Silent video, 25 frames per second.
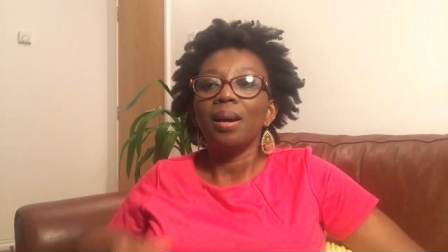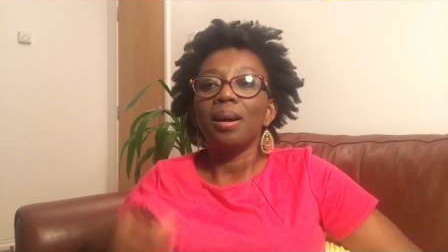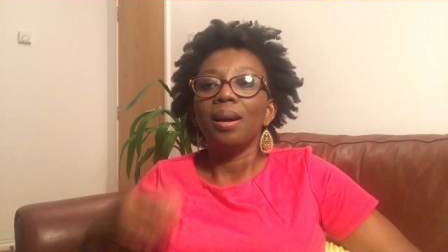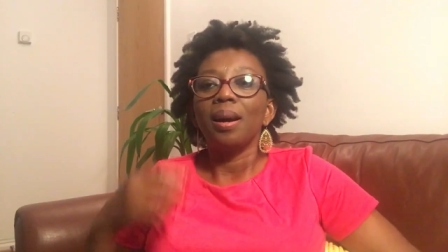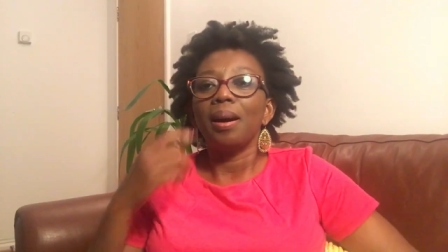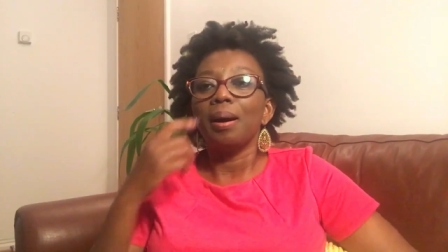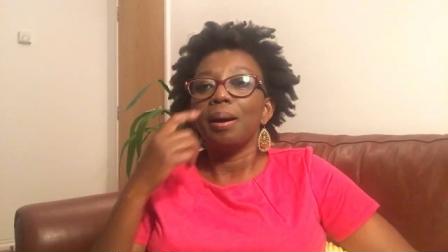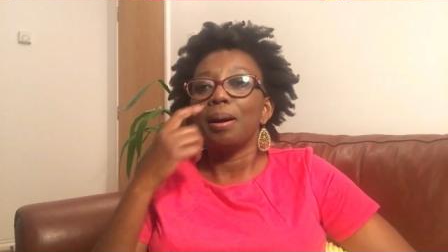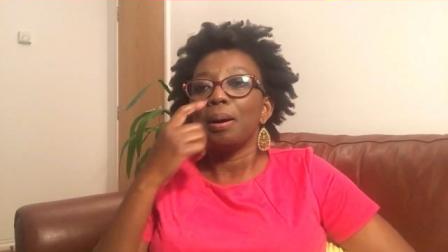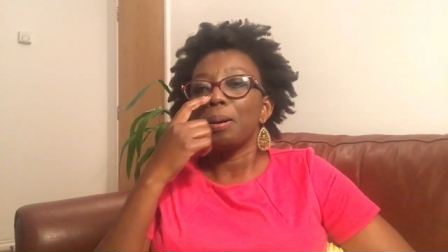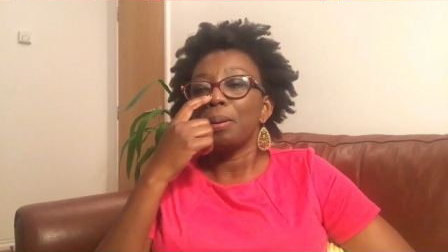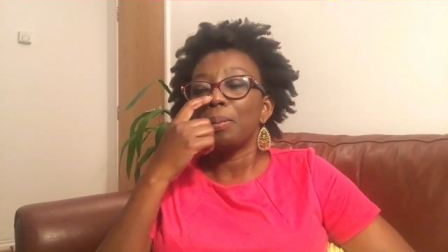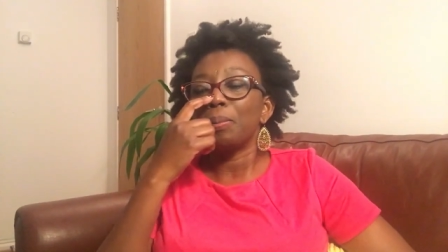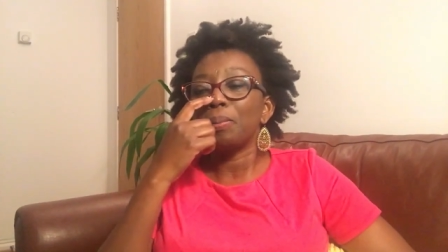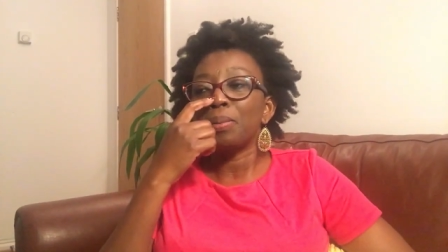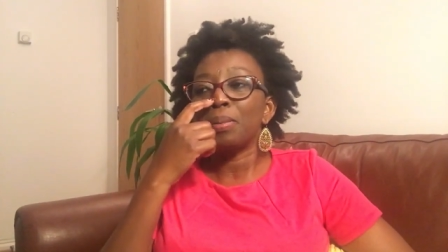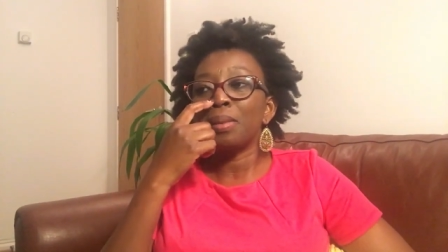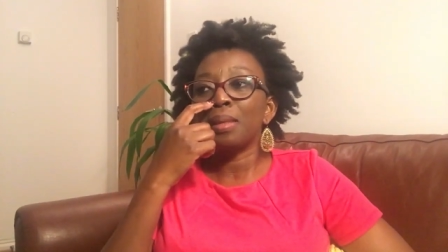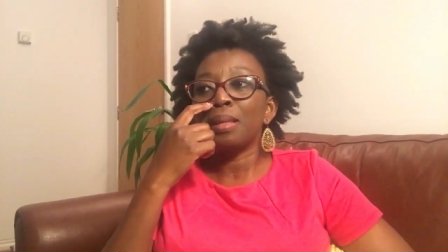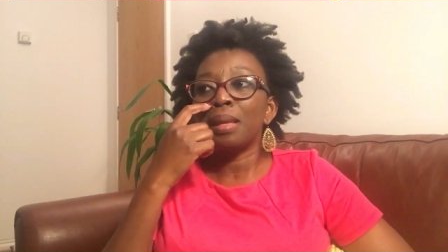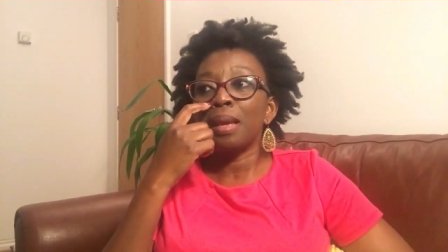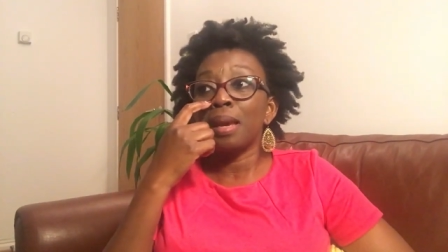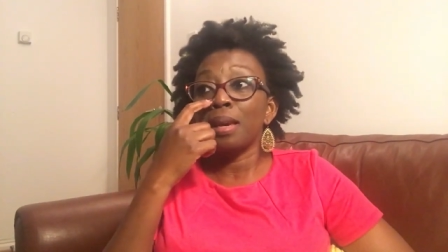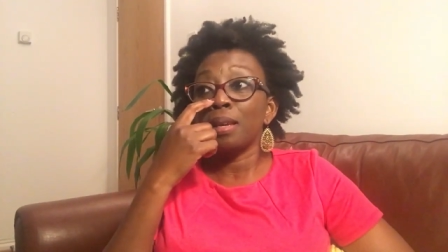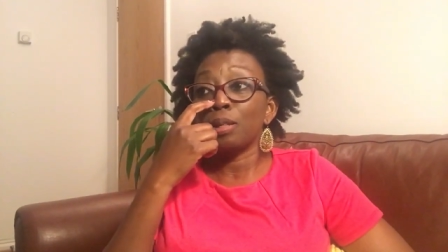
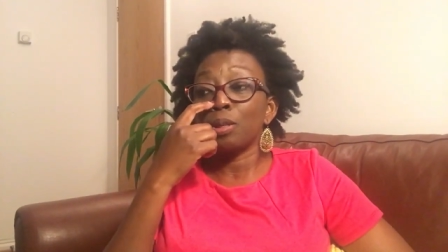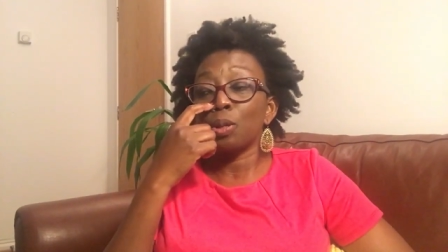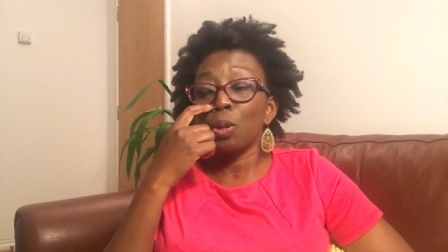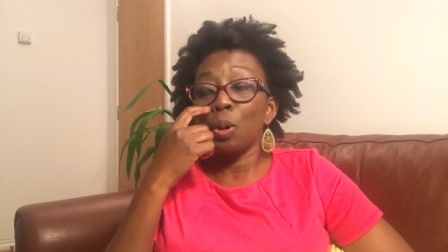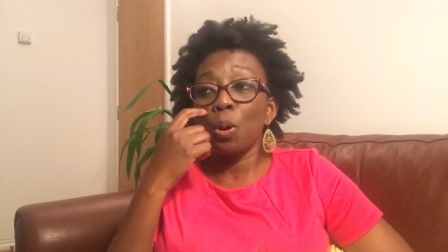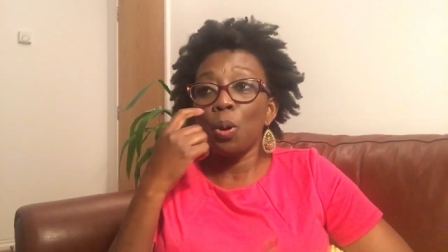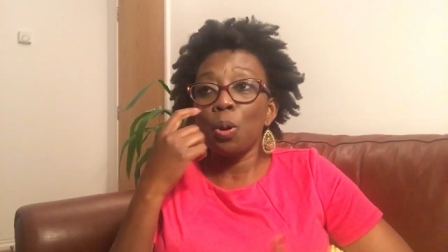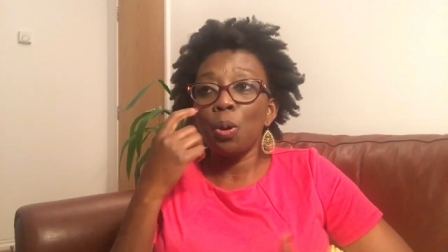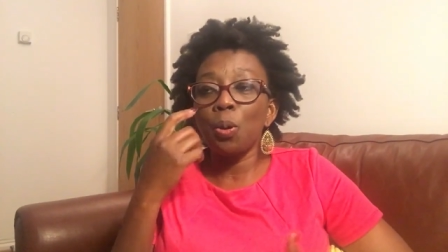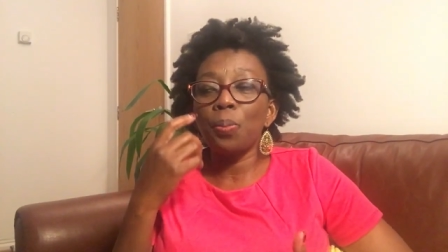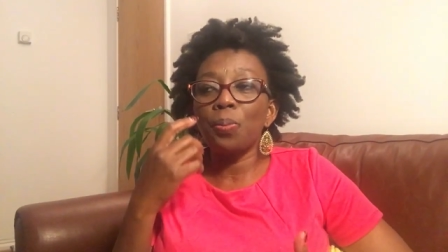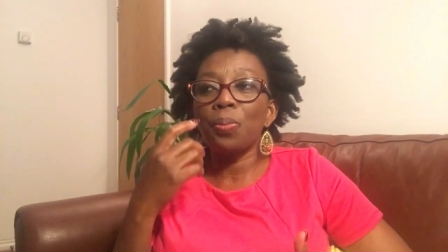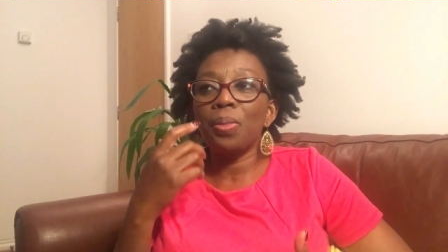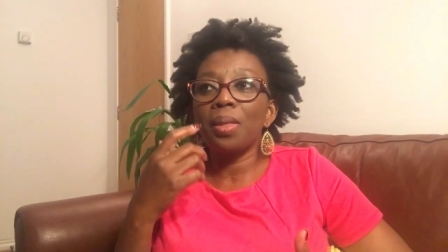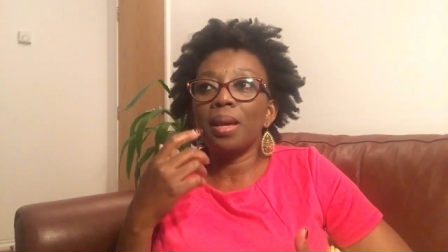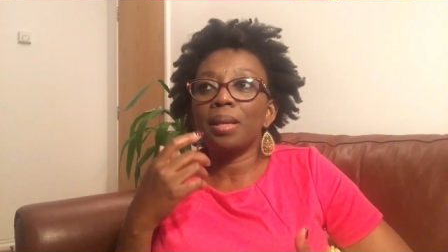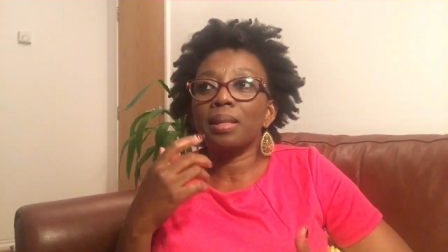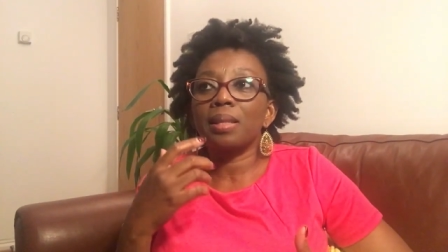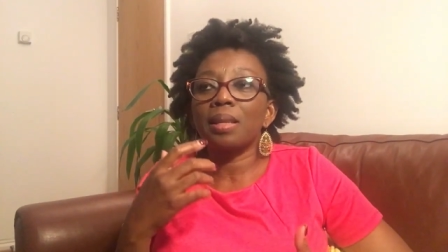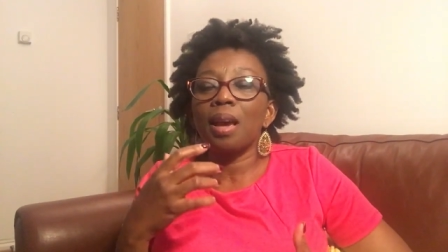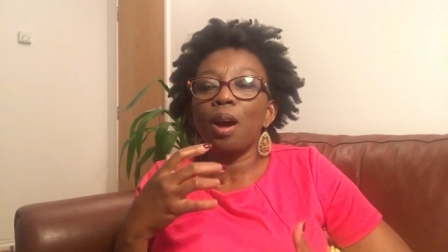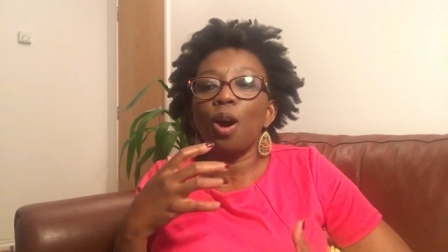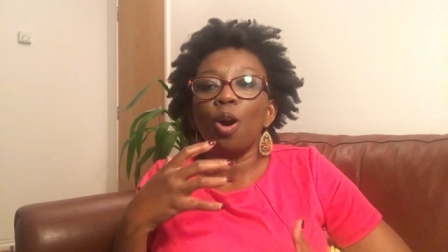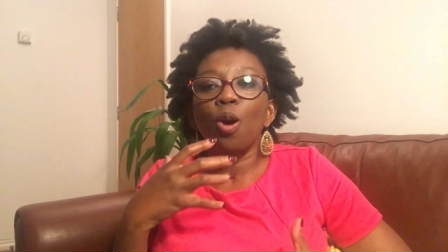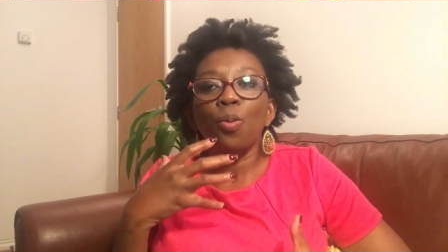There is hope that
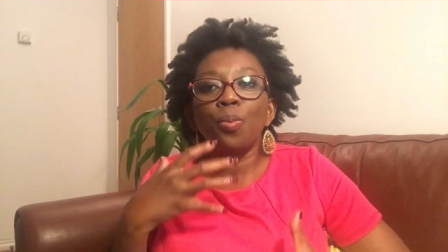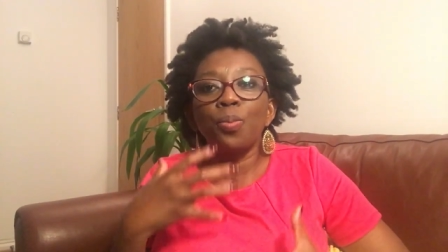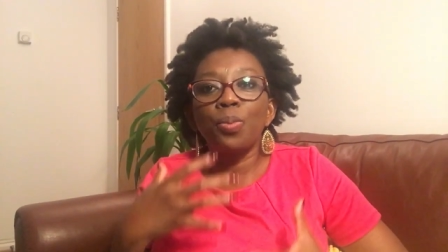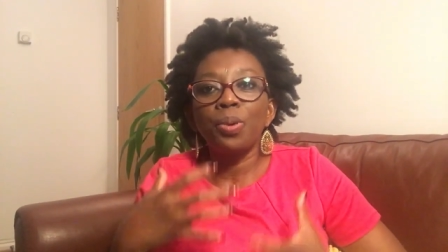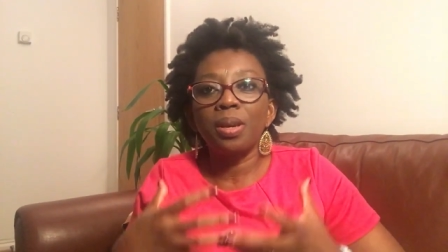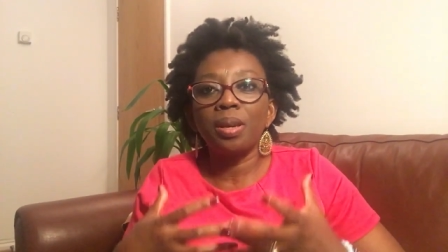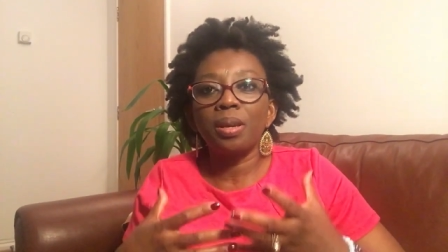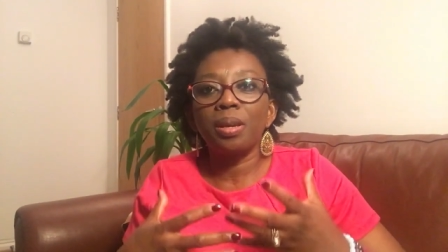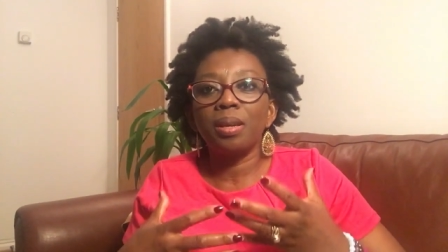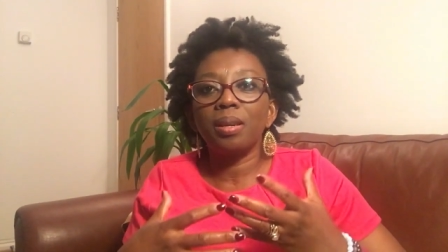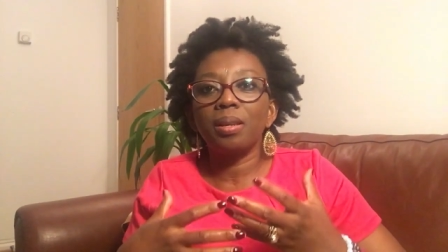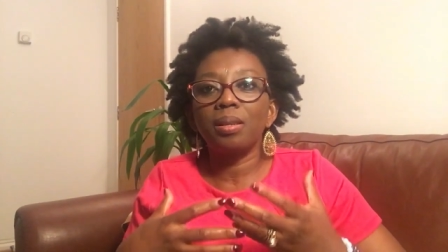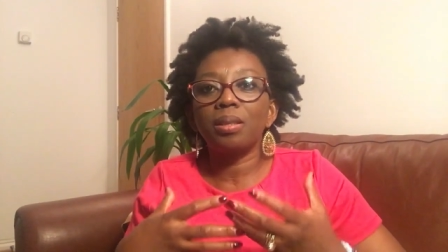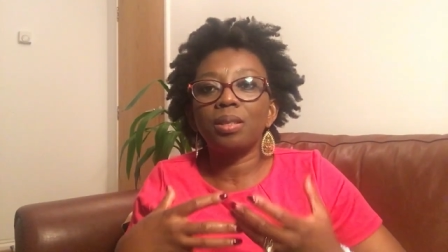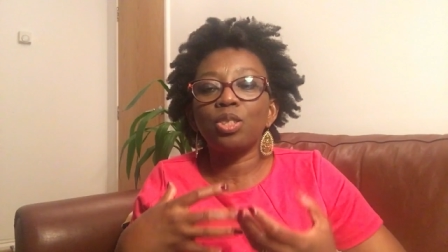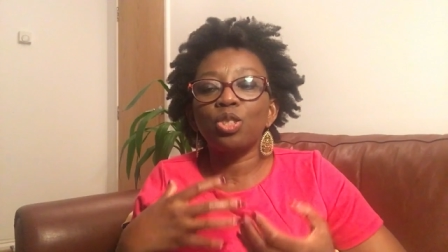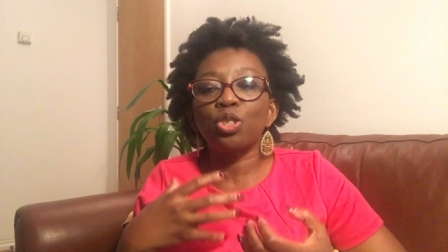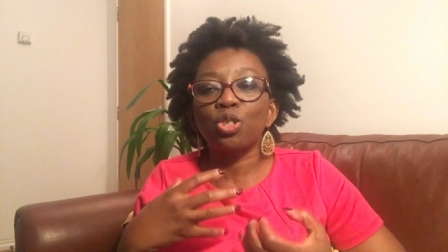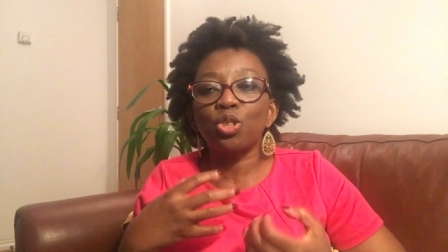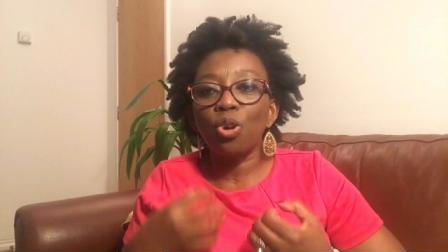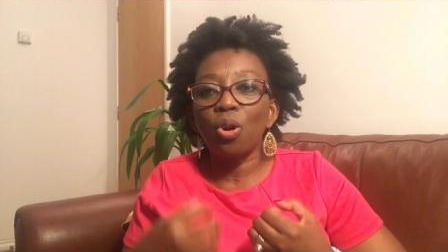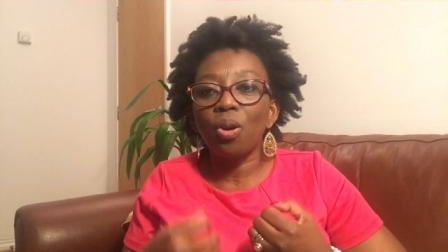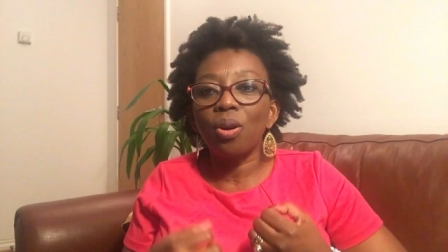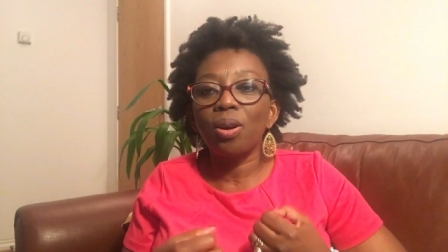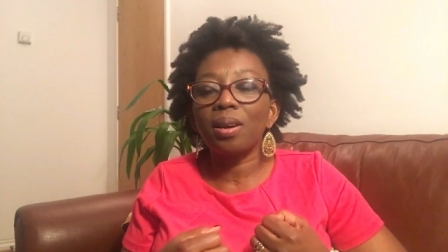I'll be
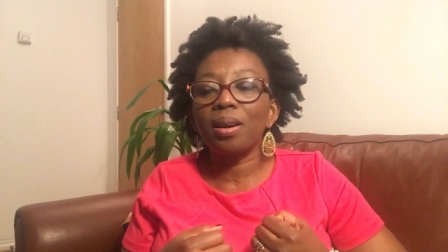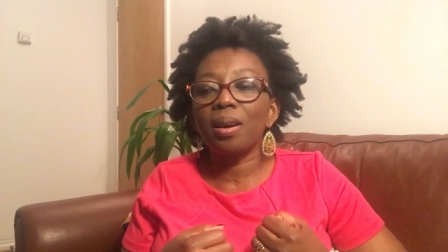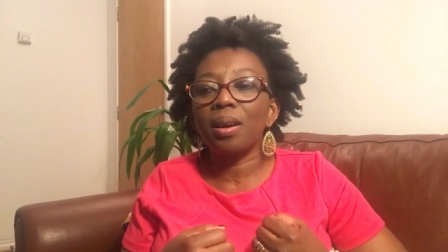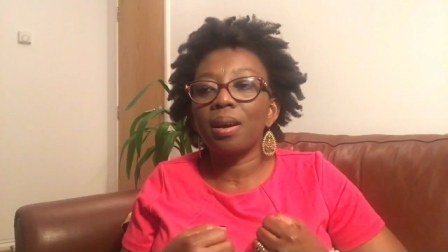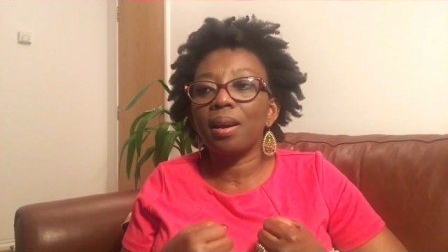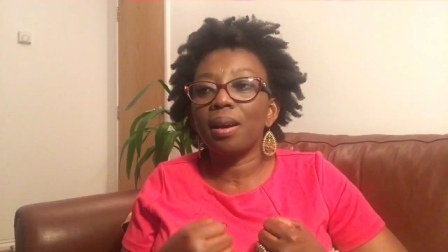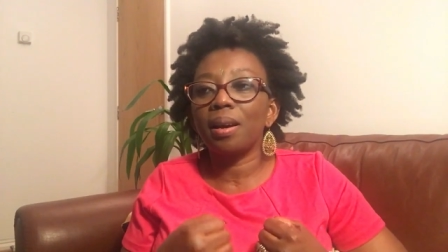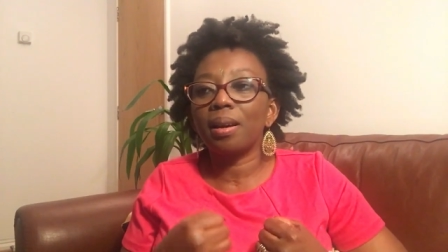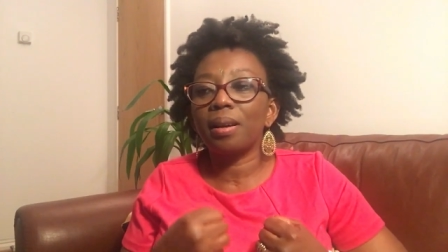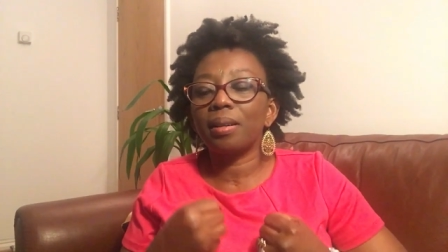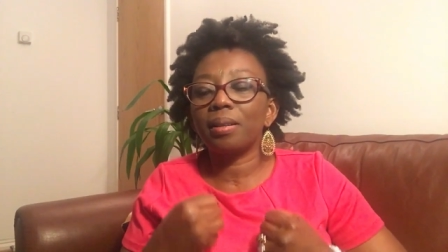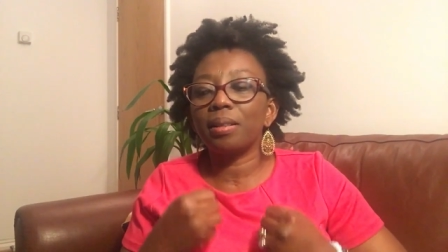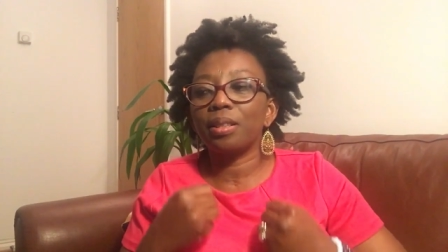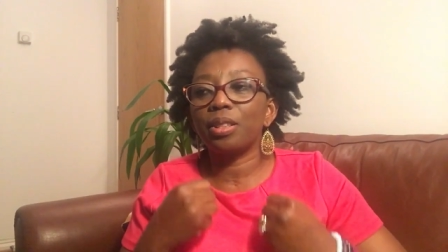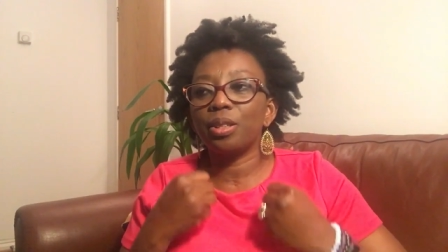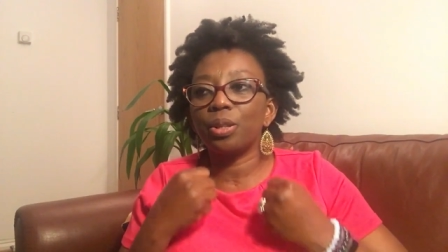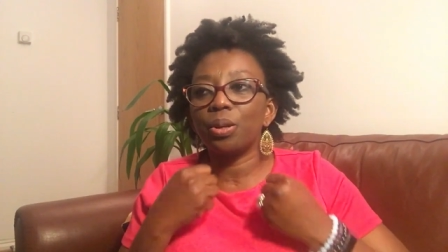stronger,